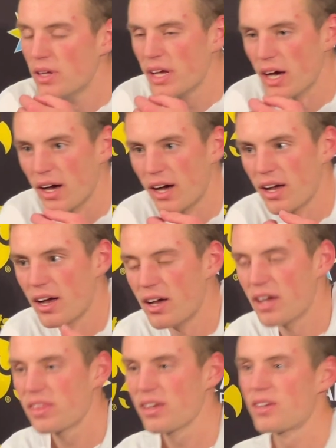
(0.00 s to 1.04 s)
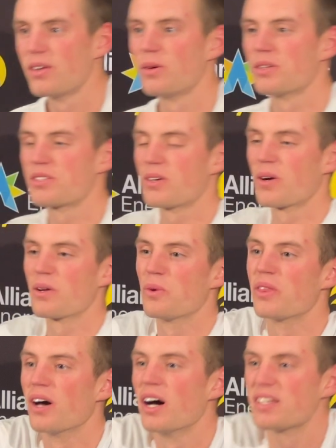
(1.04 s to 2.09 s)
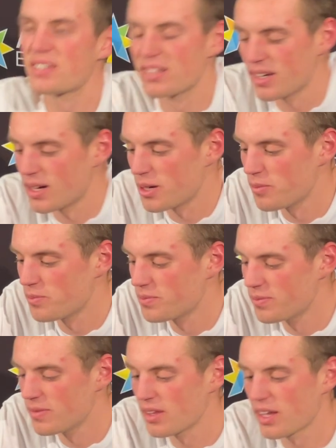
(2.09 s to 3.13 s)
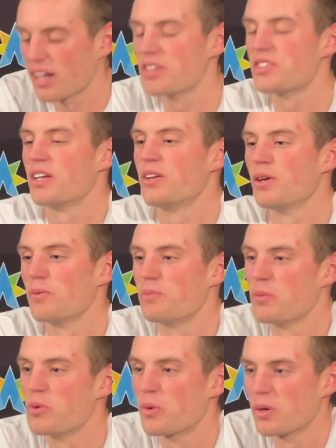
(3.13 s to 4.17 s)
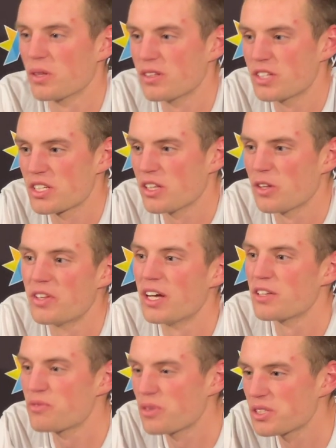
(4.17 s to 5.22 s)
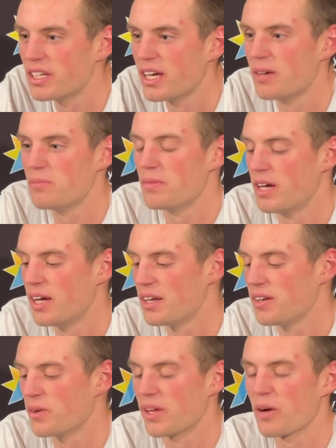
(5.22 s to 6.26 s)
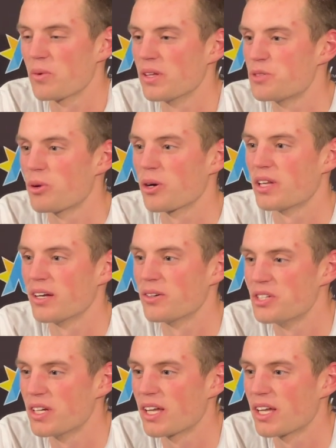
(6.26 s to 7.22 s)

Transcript: Yeah, I think, you know, it started with us. Like I said, you know, people were just a little tense first game, and, you know, that really sparked the energy.